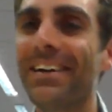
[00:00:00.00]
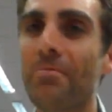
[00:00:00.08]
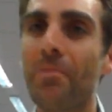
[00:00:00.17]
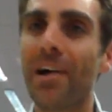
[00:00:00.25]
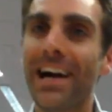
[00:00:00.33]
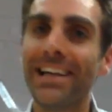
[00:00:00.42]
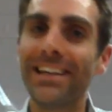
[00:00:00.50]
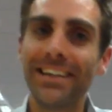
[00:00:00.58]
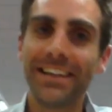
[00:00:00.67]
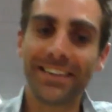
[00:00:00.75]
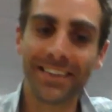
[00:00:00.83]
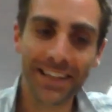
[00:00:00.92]
Brian,
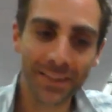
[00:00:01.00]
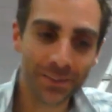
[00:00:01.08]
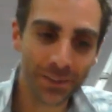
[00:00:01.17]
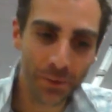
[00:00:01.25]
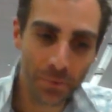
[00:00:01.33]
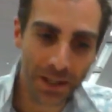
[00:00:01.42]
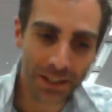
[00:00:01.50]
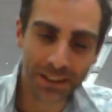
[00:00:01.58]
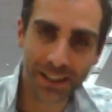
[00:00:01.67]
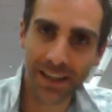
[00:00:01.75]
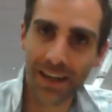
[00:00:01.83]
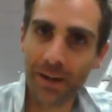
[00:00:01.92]
thank you so much.
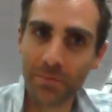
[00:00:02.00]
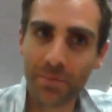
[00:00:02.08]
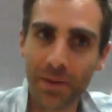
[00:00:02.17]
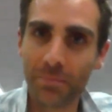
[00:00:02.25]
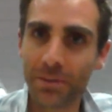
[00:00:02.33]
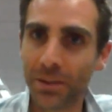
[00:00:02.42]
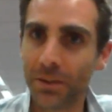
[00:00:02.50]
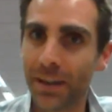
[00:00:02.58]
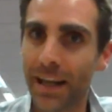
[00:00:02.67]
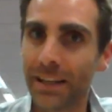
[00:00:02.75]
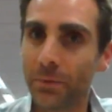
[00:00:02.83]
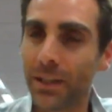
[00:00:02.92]
I'm so
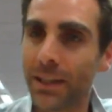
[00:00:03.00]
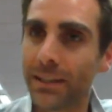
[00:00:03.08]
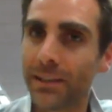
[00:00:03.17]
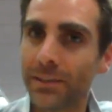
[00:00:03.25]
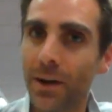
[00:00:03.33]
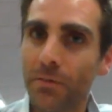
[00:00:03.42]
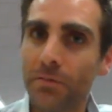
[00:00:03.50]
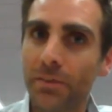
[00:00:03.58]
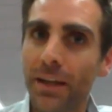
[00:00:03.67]
glad that we kicked this off.